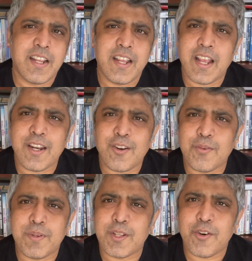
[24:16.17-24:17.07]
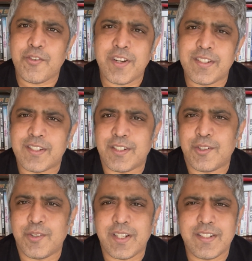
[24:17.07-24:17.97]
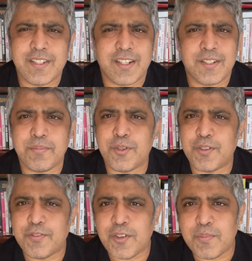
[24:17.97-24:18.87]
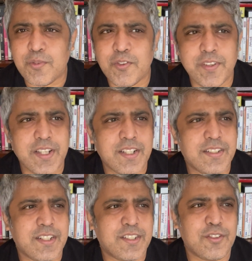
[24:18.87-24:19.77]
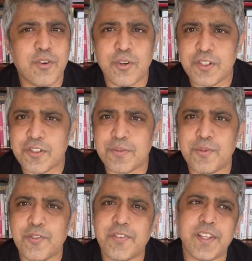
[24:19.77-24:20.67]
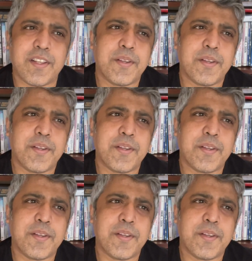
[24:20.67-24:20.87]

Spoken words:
and not without reason. It's such a beautiful movie. It's such a gorgeous movie.